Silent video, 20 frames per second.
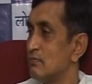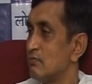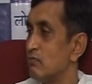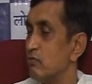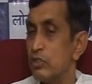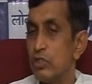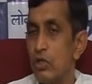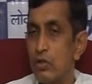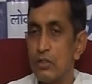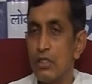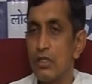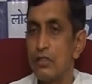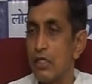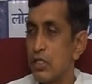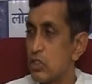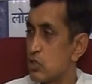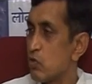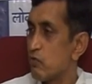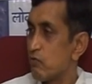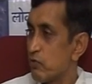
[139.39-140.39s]
Without them there
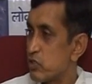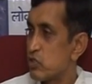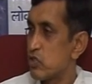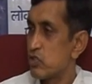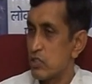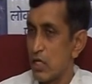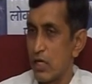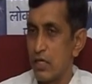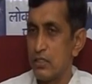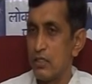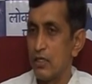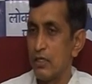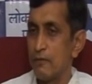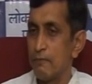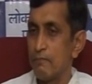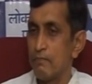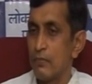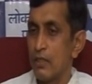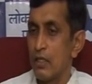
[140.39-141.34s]
is no free society.